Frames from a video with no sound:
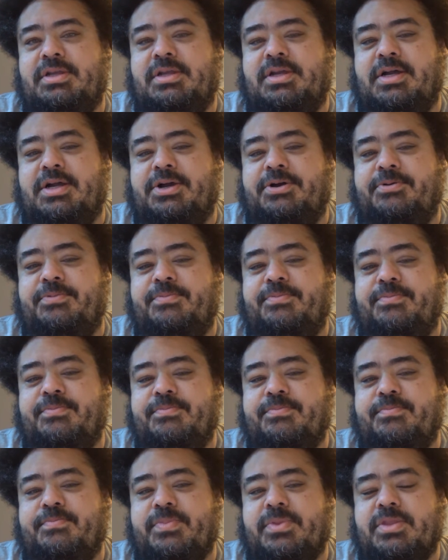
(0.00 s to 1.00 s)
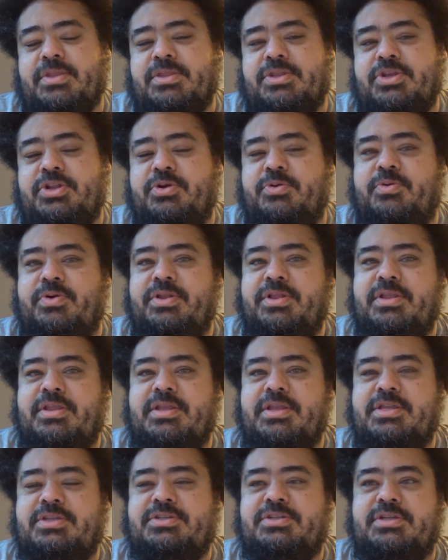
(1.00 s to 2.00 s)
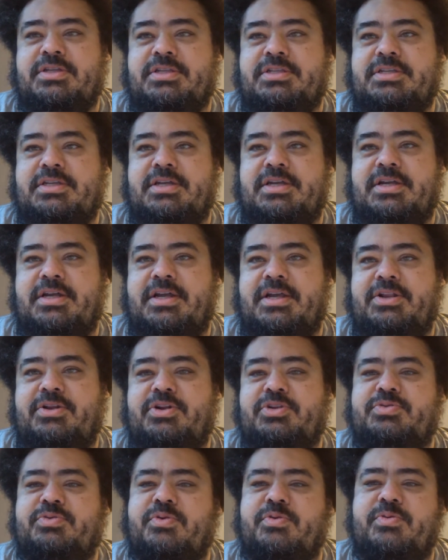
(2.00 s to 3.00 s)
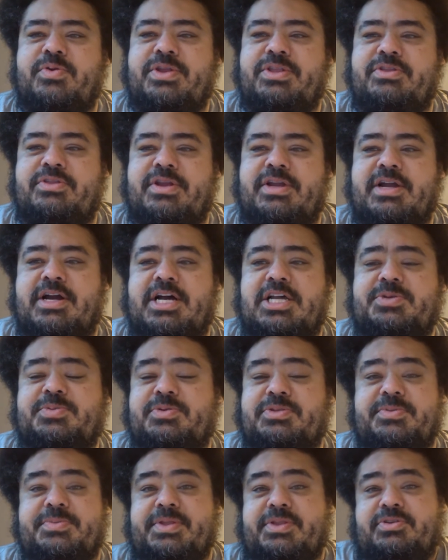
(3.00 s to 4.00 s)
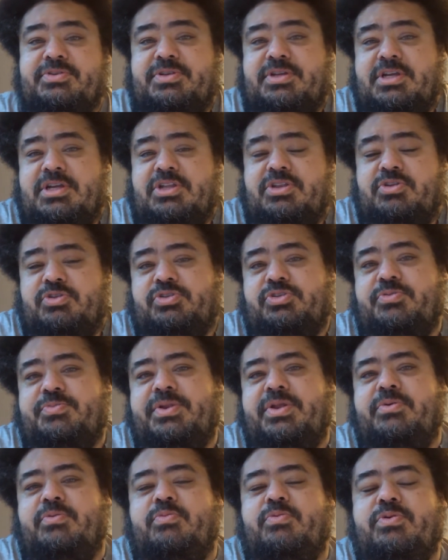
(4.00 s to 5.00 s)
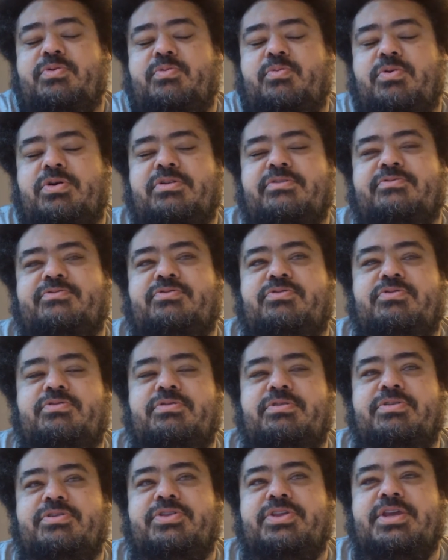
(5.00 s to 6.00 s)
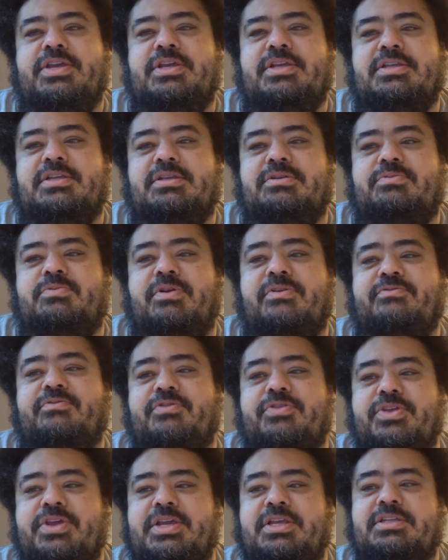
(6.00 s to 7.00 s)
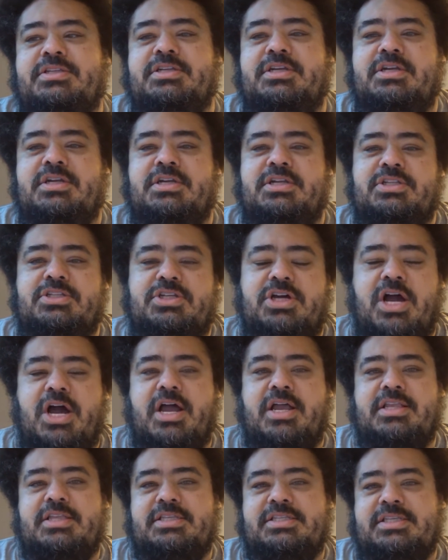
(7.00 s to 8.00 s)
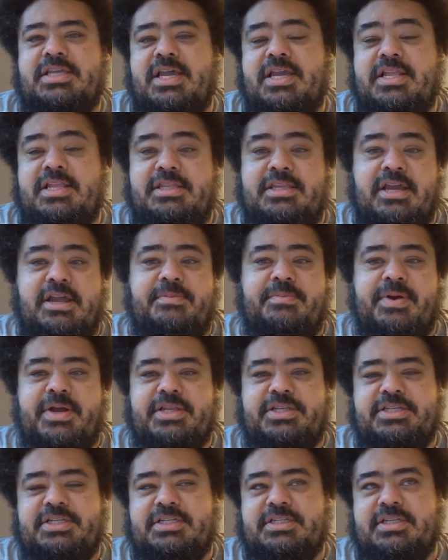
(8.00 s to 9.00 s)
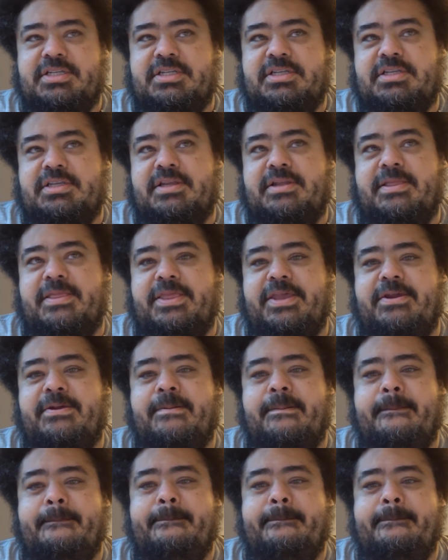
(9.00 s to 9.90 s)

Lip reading: Um, one of the things that I notice when we read through the Gospels, I mean, there's so many wonderful things taught and said and done by Jesus there